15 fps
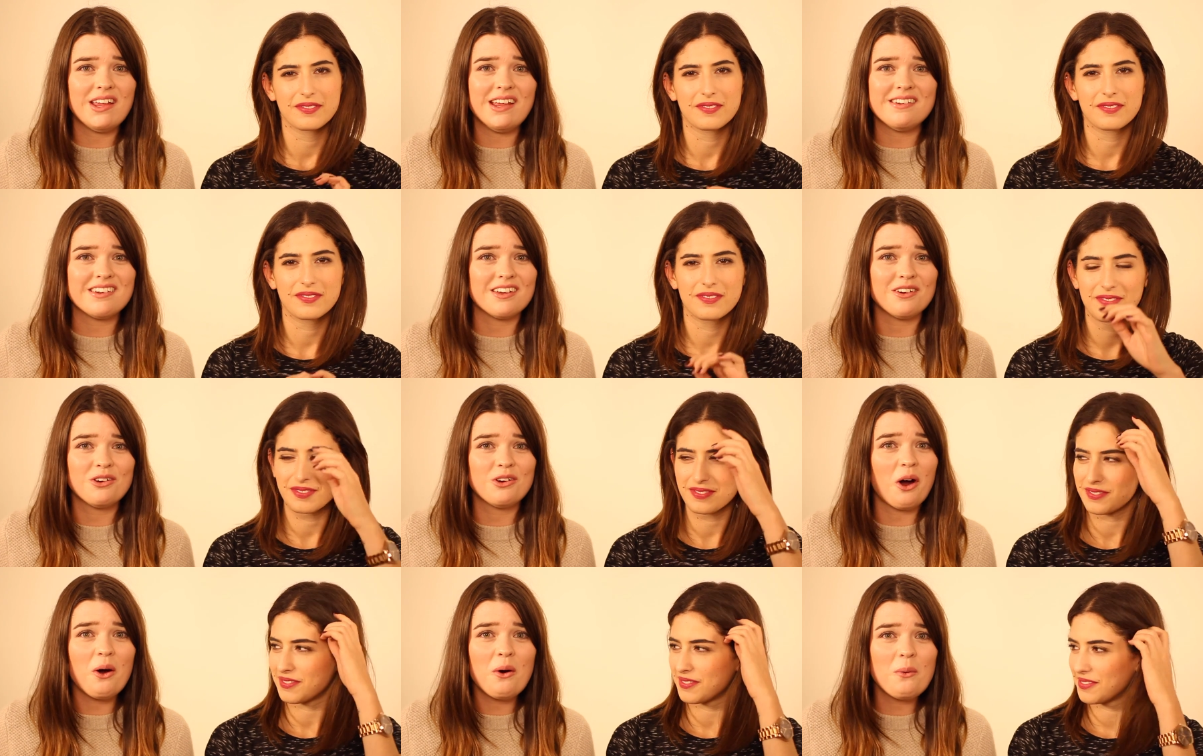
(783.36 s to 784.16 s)
Speaker 1: you need to
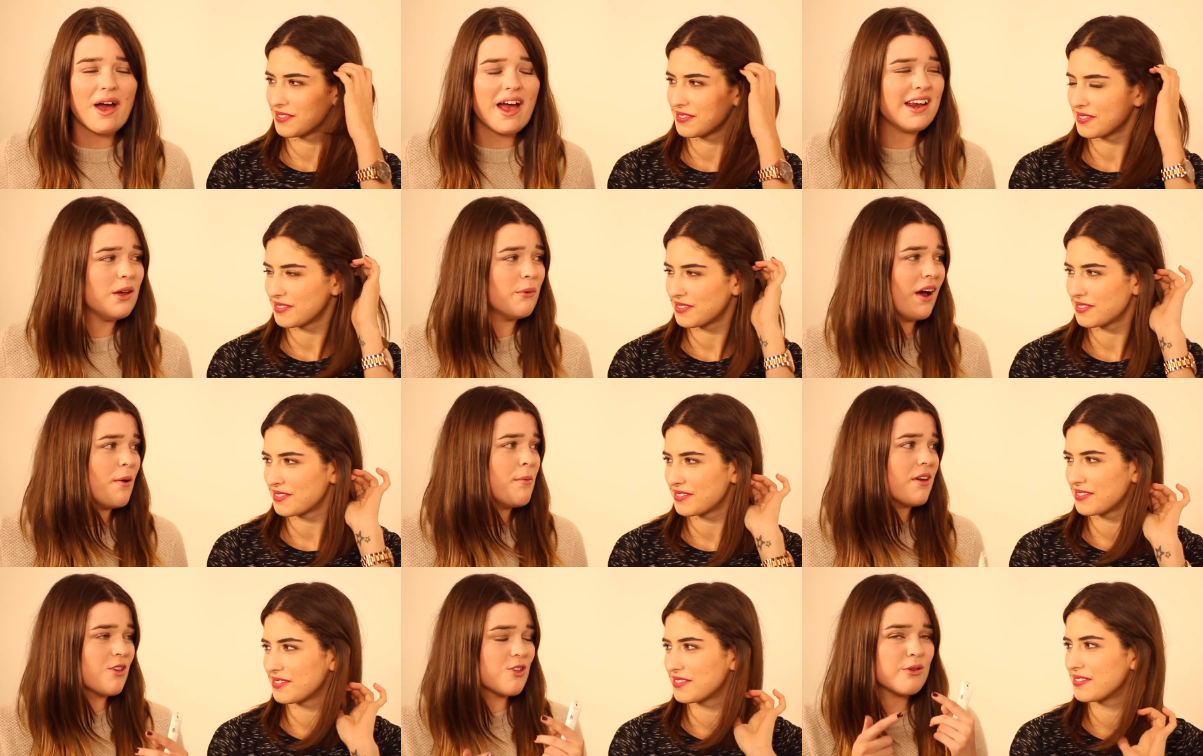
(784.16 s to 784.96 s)
go
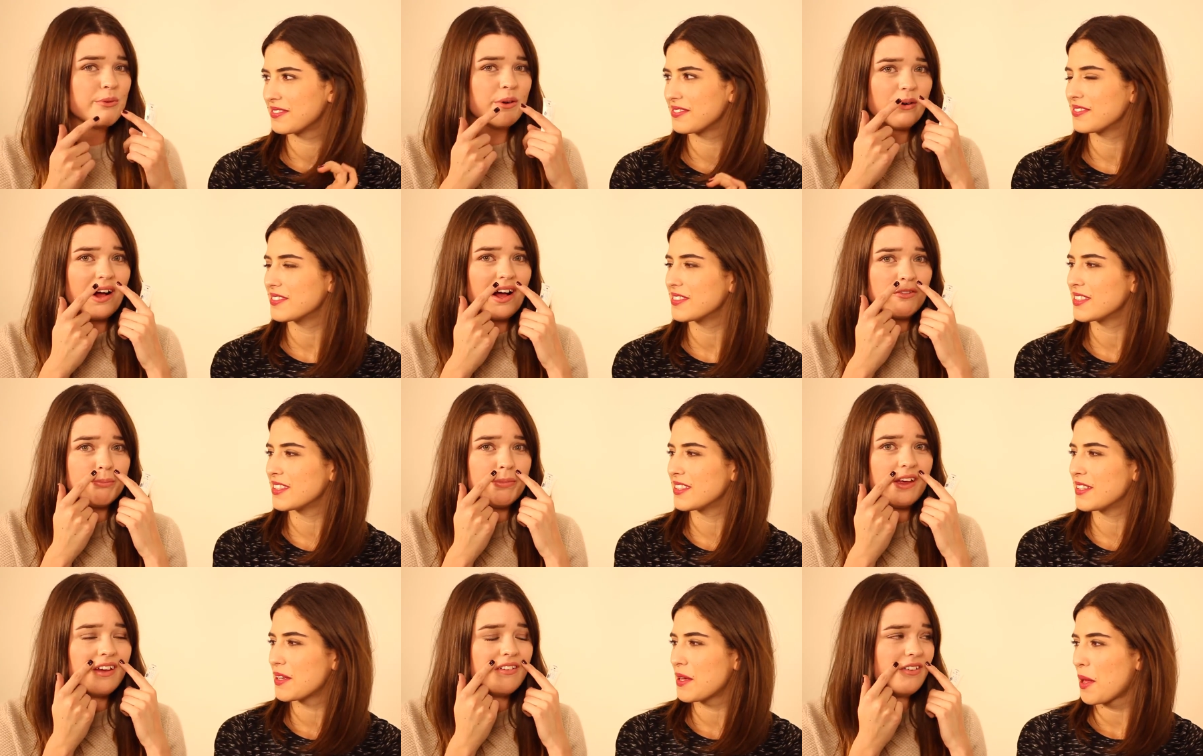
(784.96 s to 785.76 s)
anywhere because you will have a
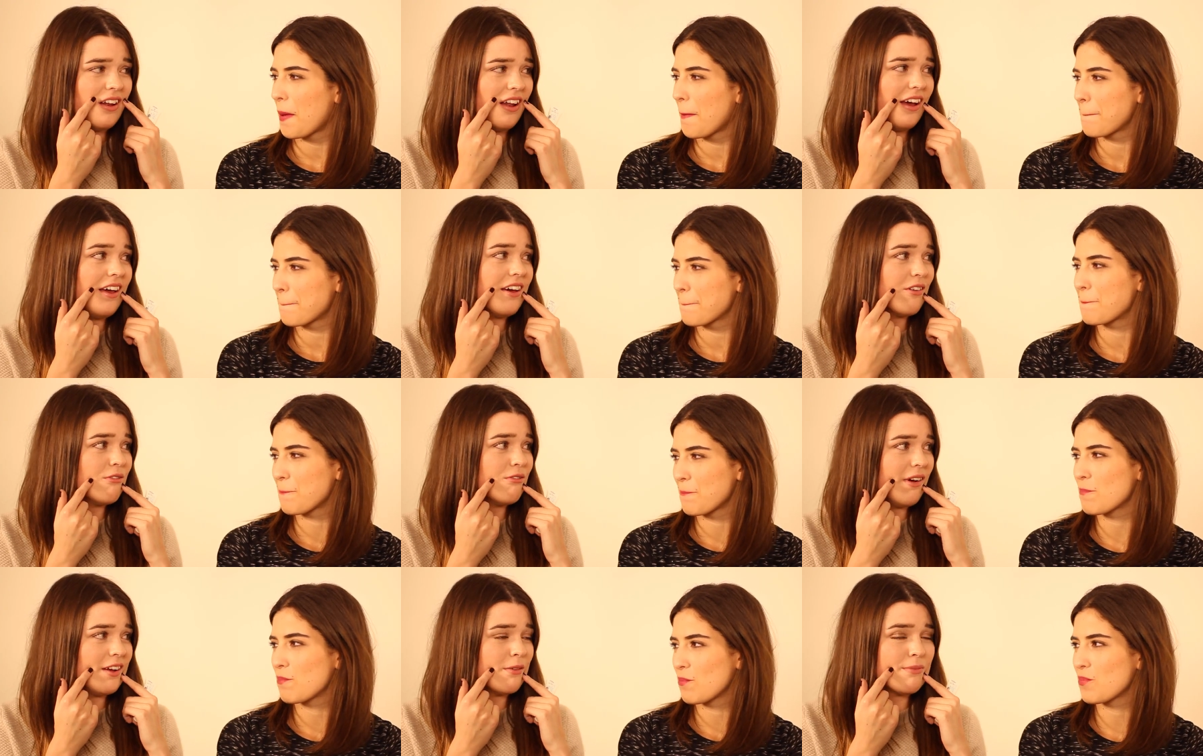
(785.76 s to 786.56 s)
bit of a like
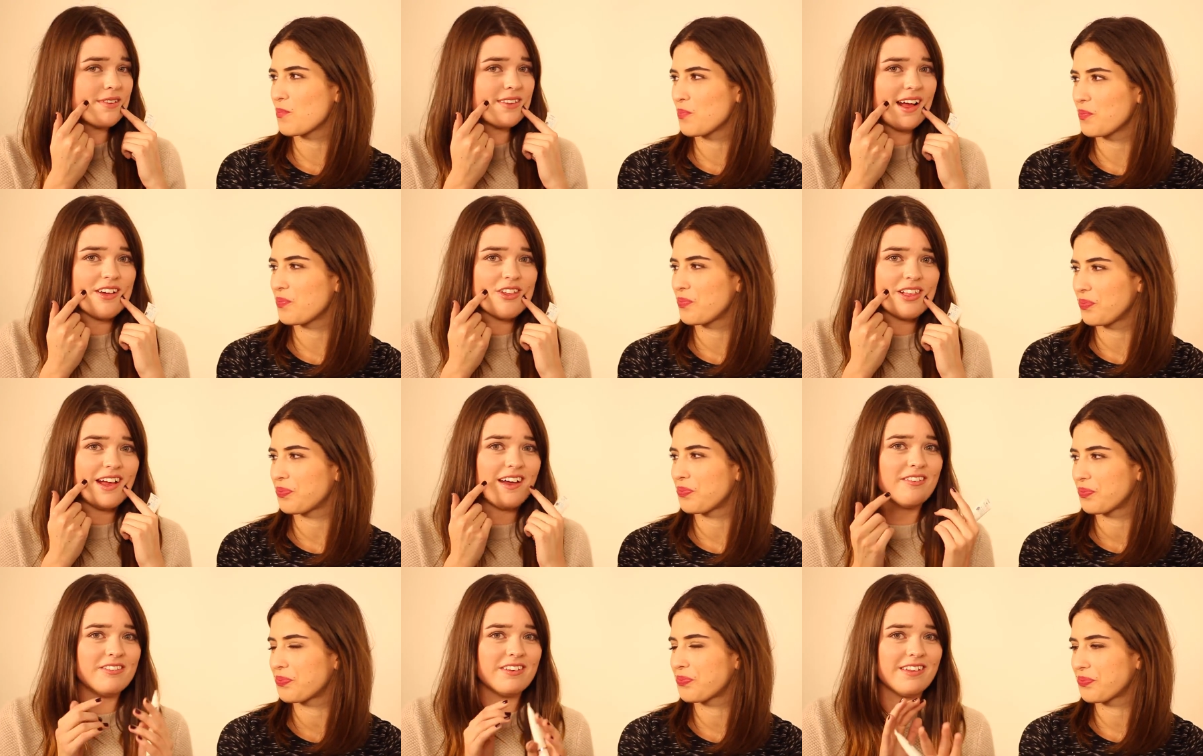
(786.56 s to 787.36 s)
red moustache
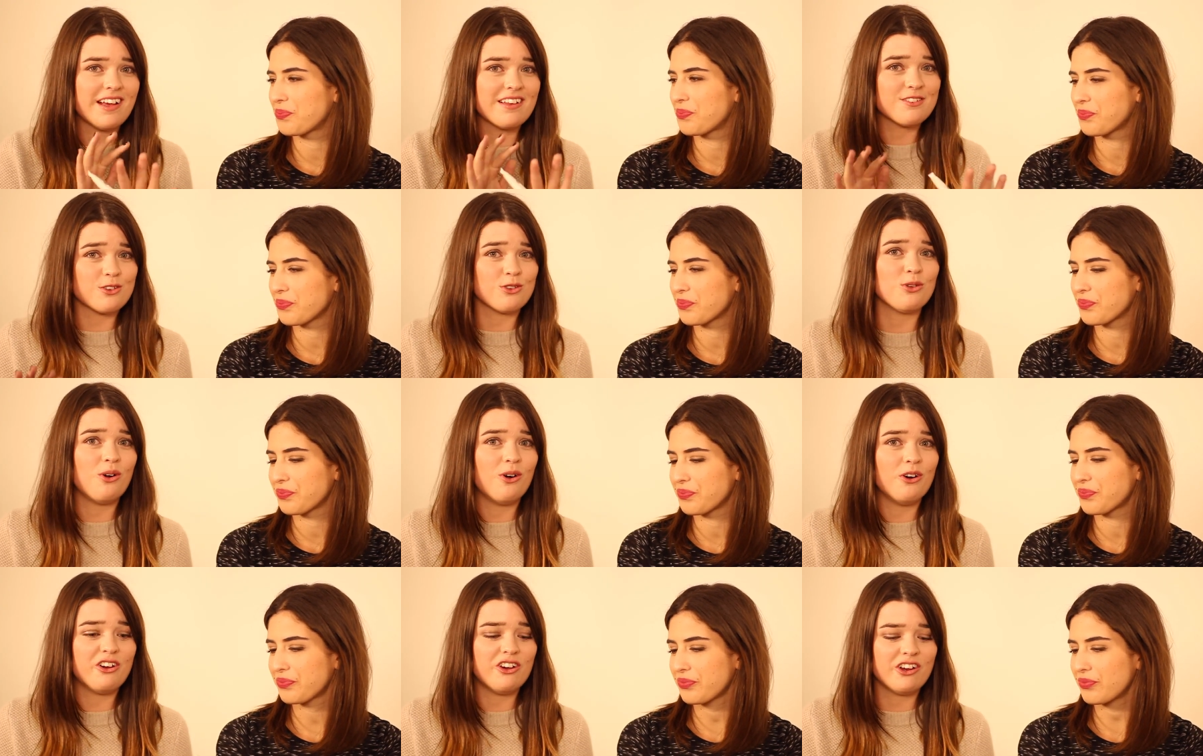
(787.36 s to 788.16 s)
left and that's just
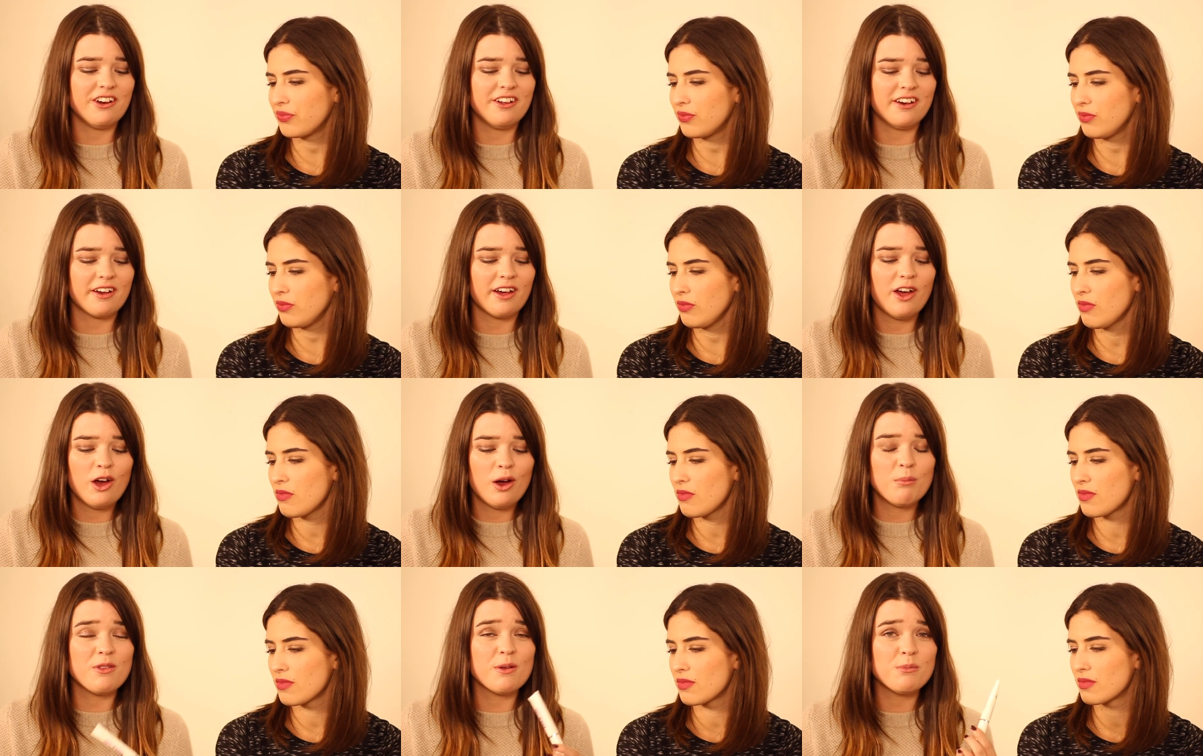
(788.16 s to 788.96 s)
not a good look.
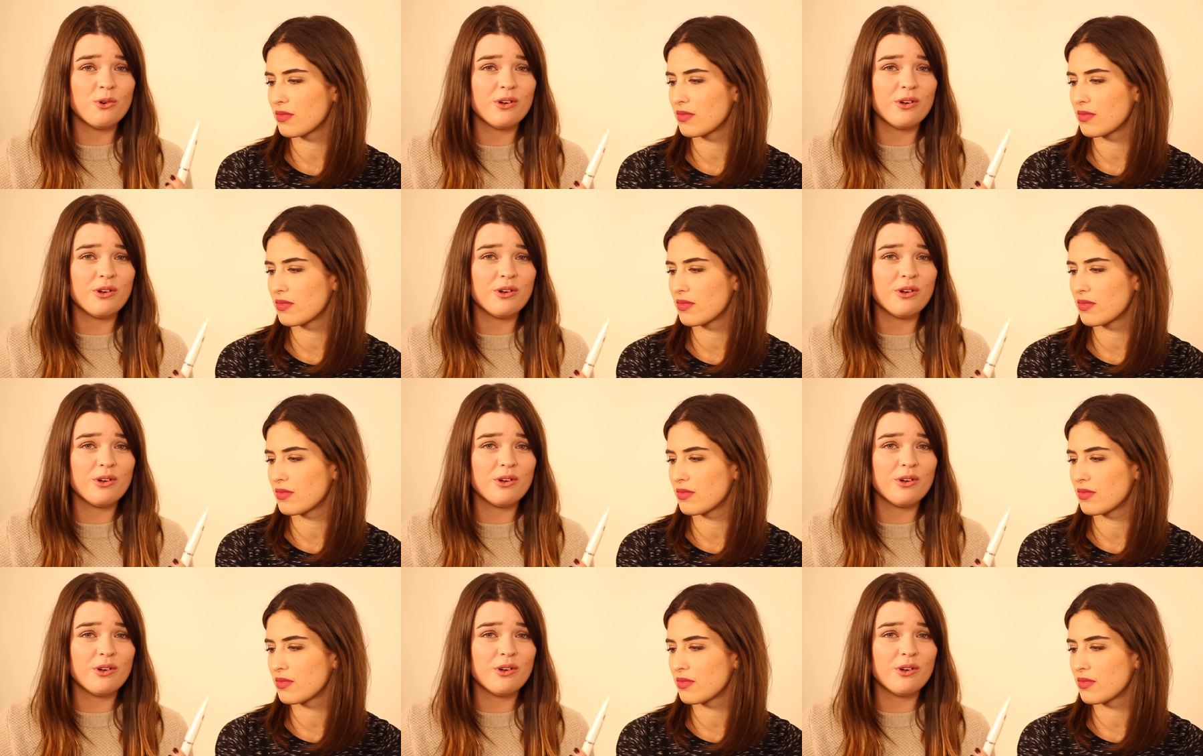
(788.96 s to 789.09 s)
But the